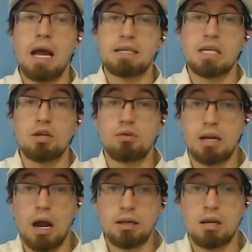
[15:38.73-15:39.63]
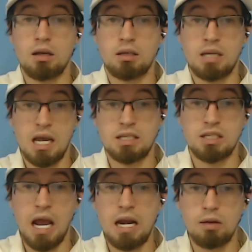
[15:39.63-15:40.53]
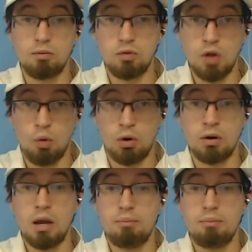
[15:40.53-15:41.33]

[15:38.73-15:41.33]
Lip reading: and say you cannot taxes any lower,